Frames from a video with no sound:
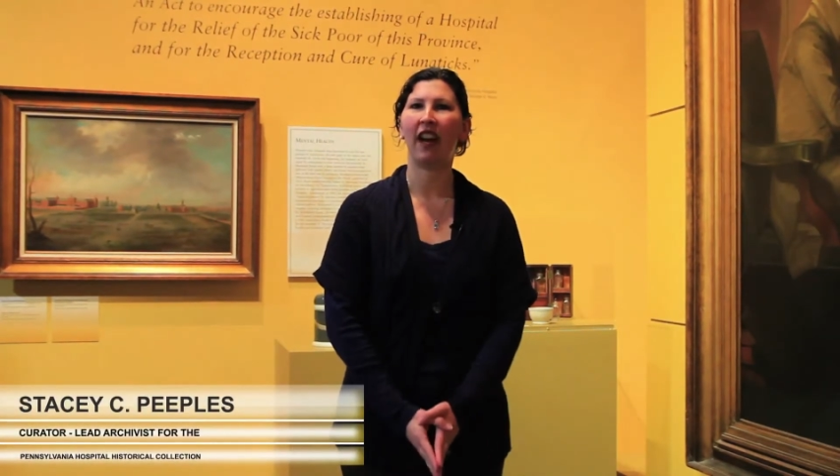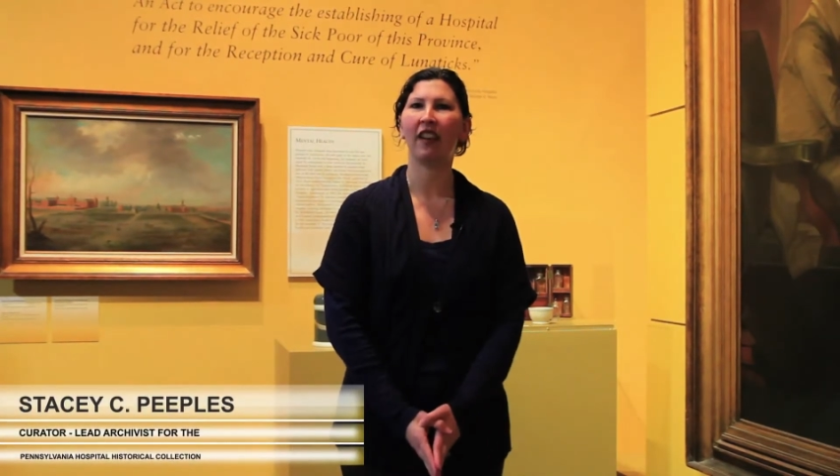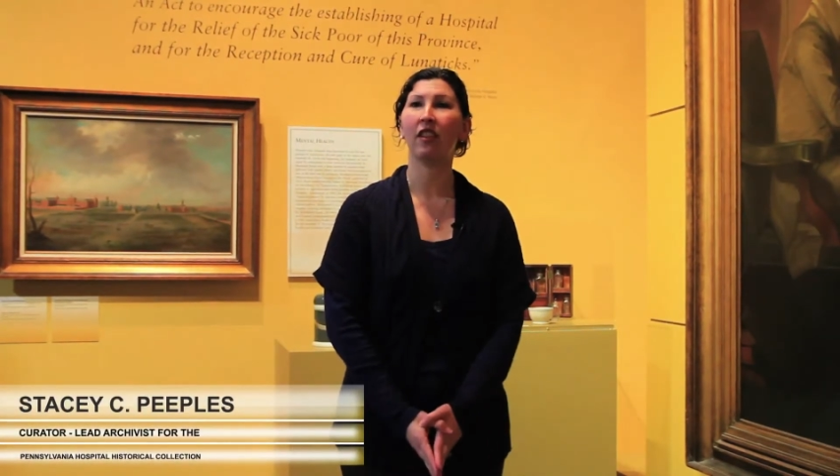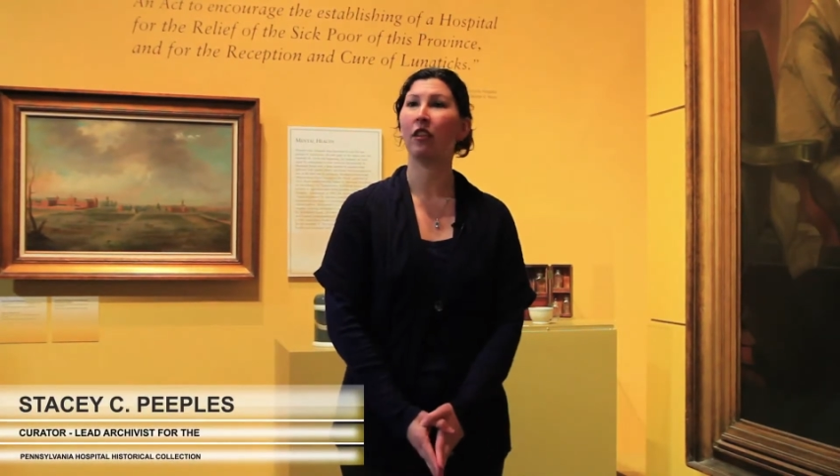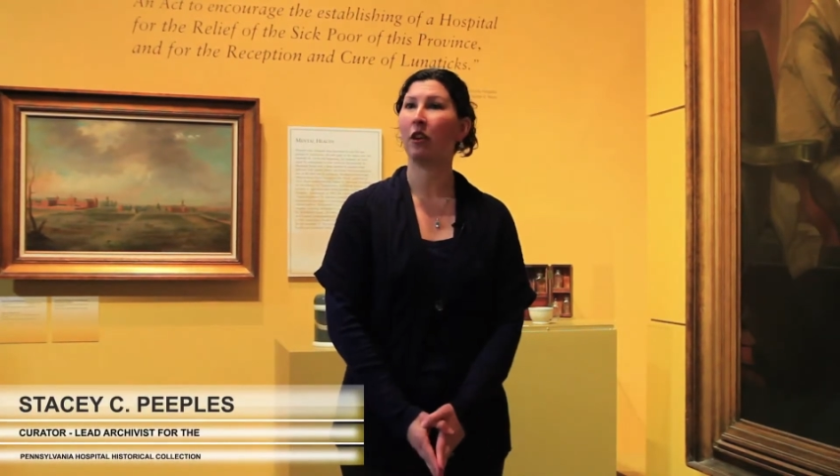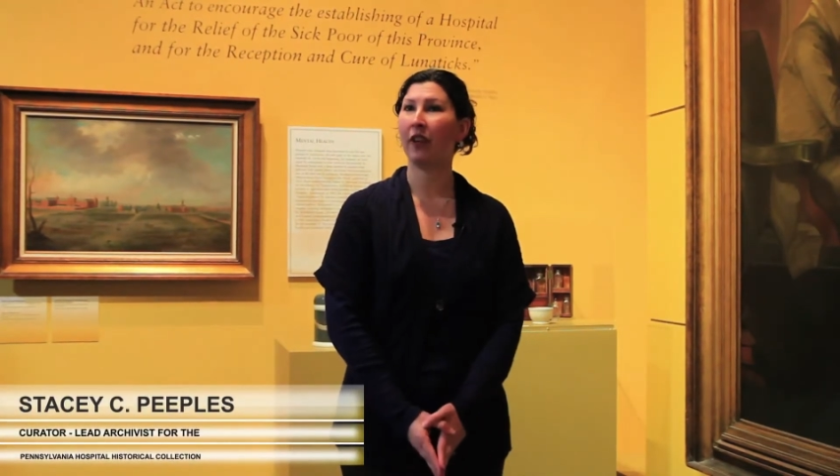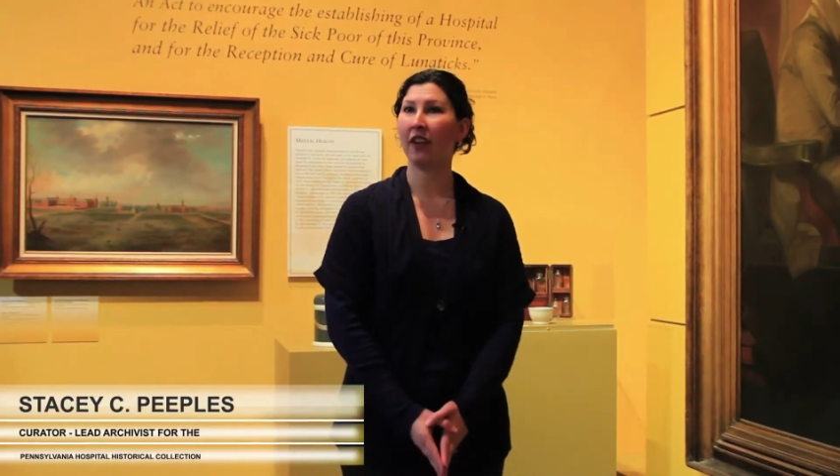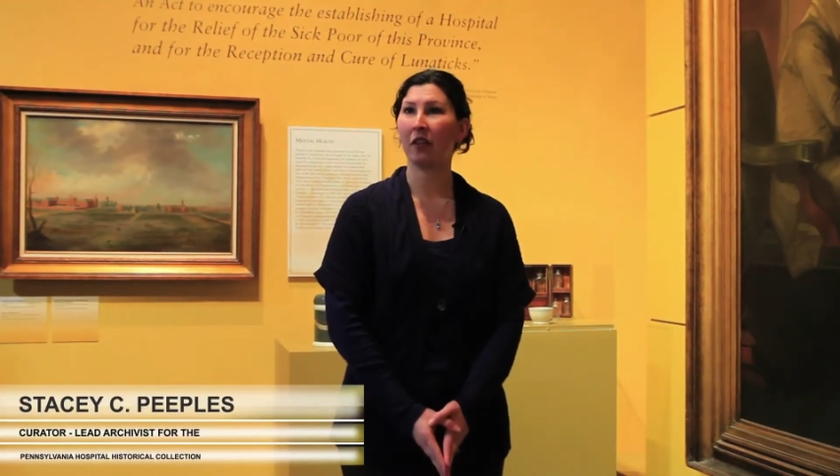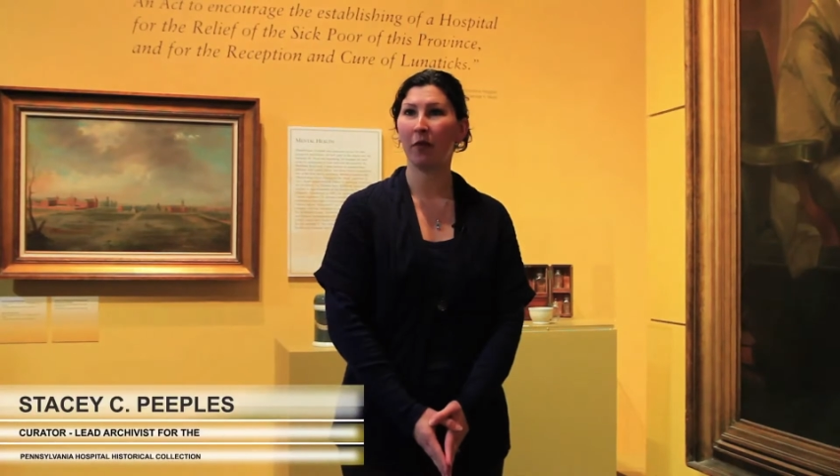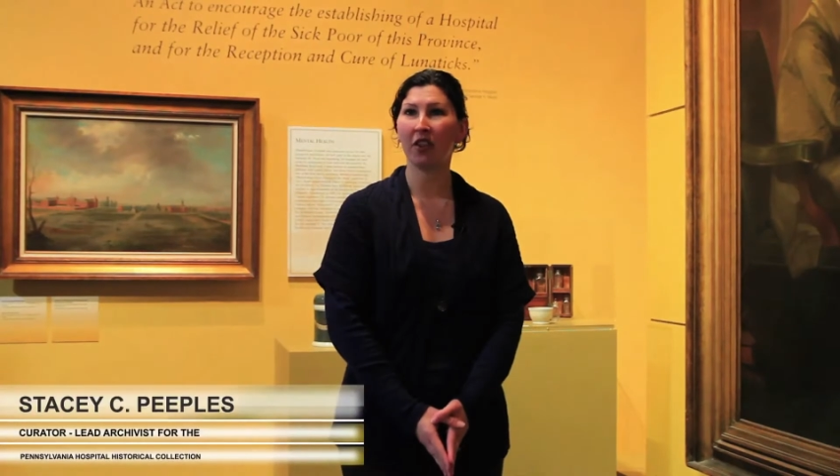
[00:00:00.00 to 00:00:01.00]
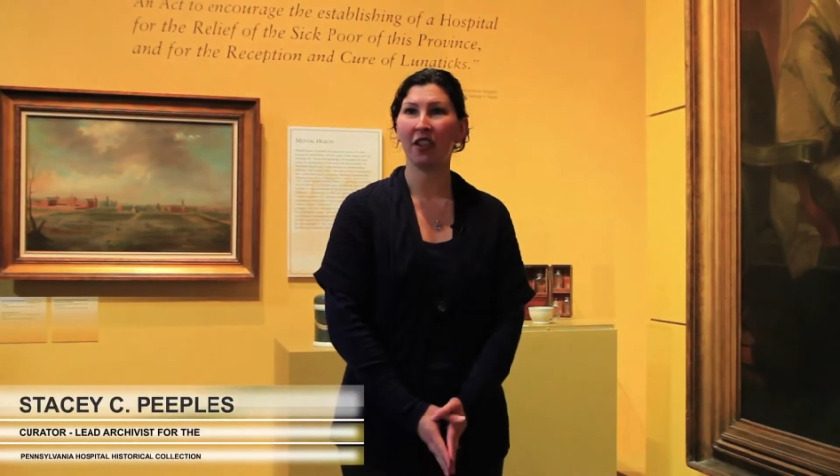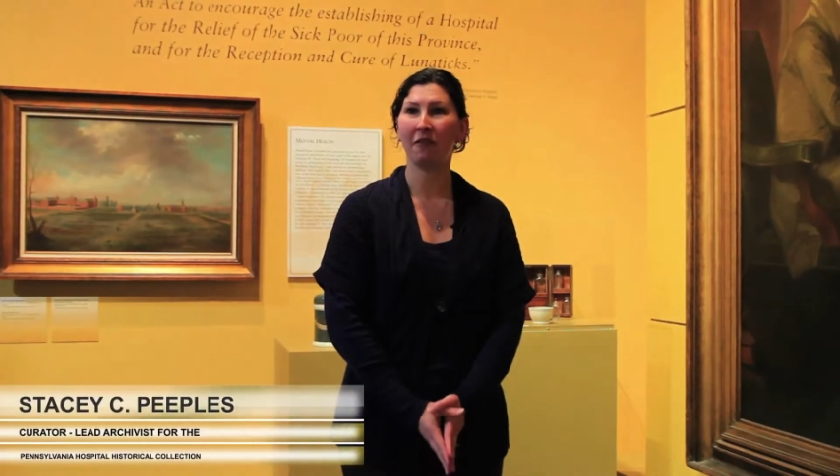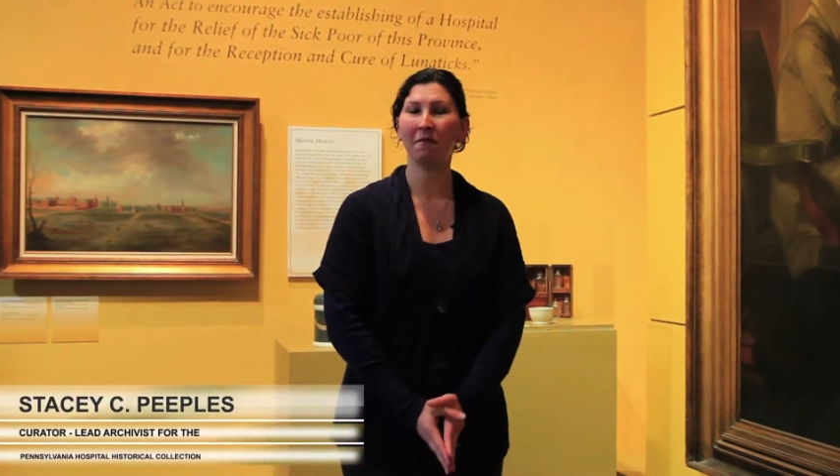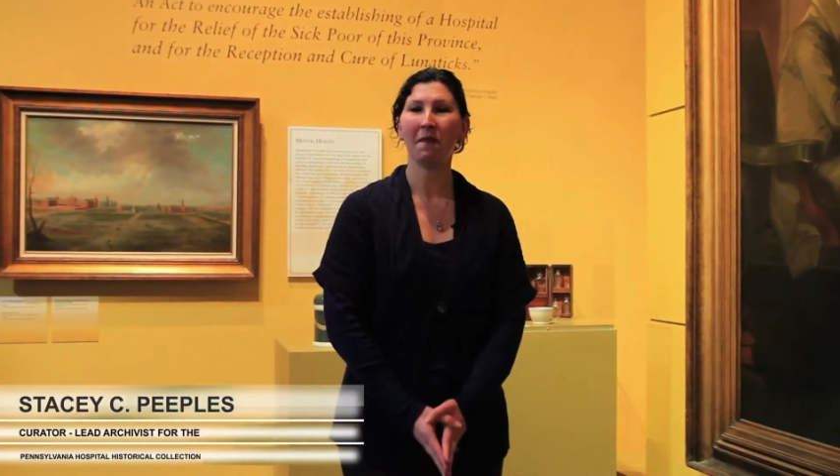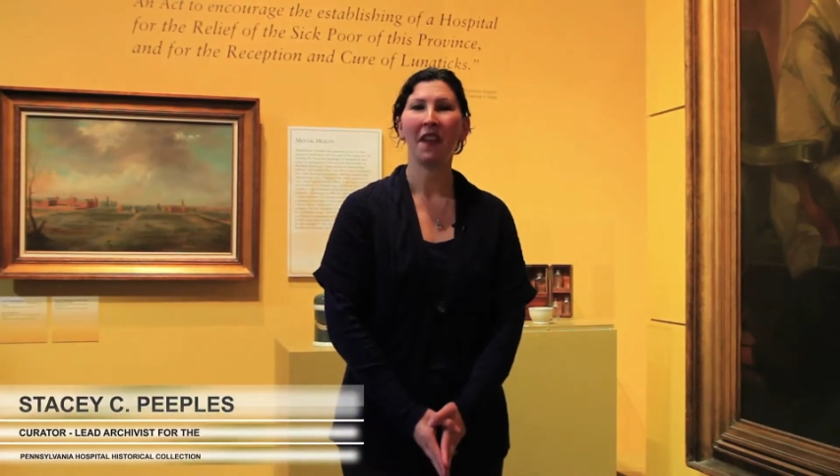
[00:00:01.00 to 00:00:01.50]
as the lone exhibition,